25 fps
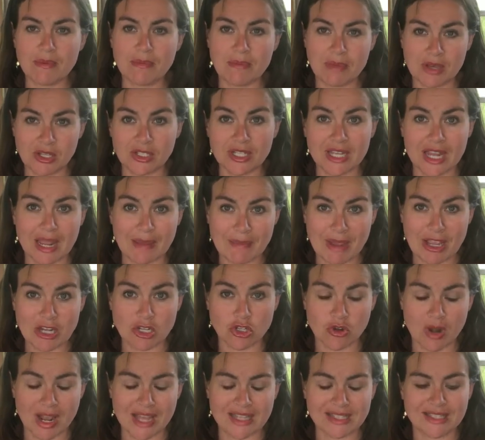building up my
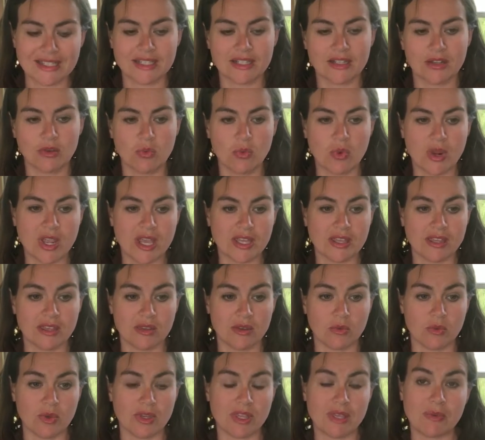trust
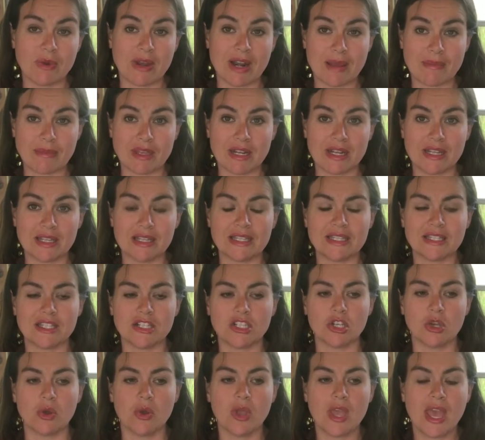with what I'm going to
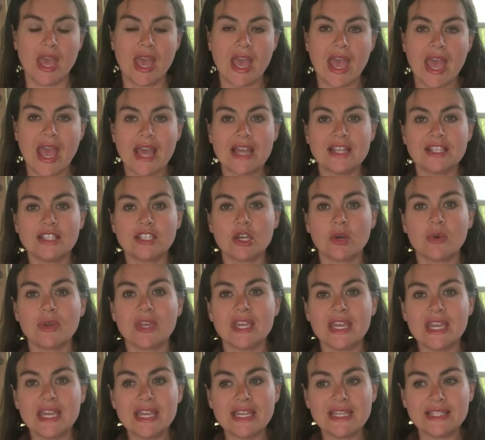listen to. And so
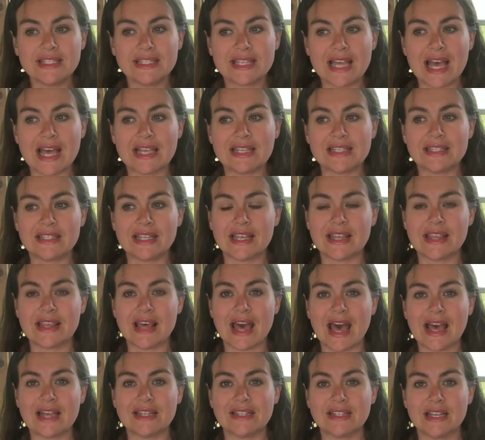he says
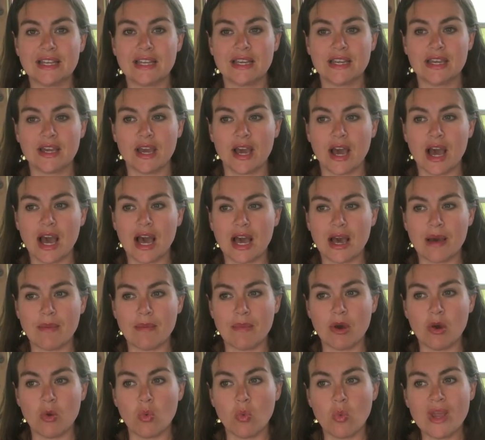that
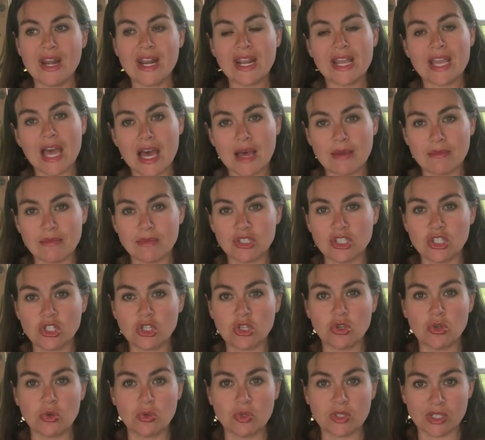when it comes
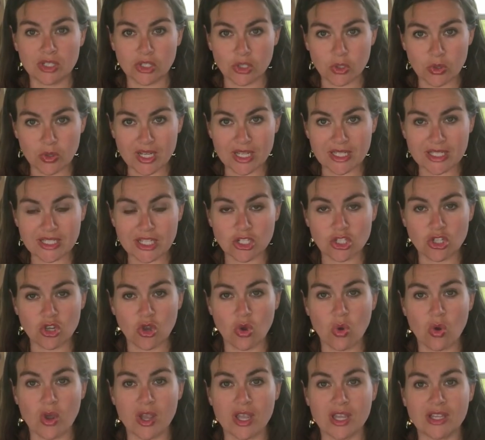to diluting
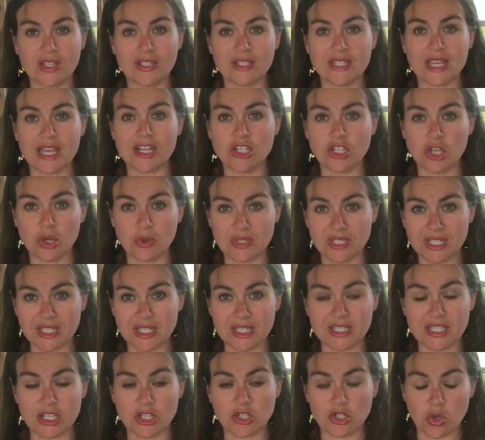essential oils and dosing
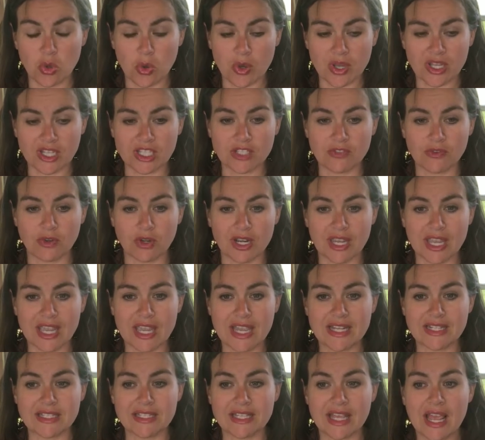essential oils for
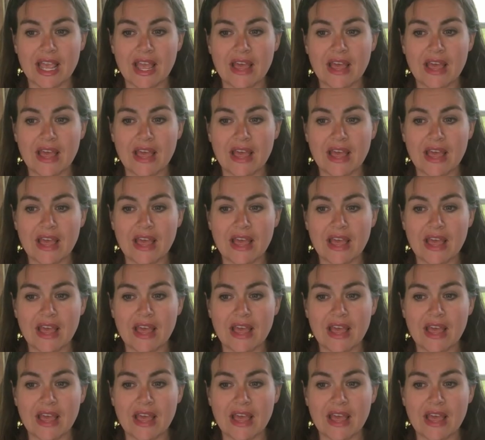kids,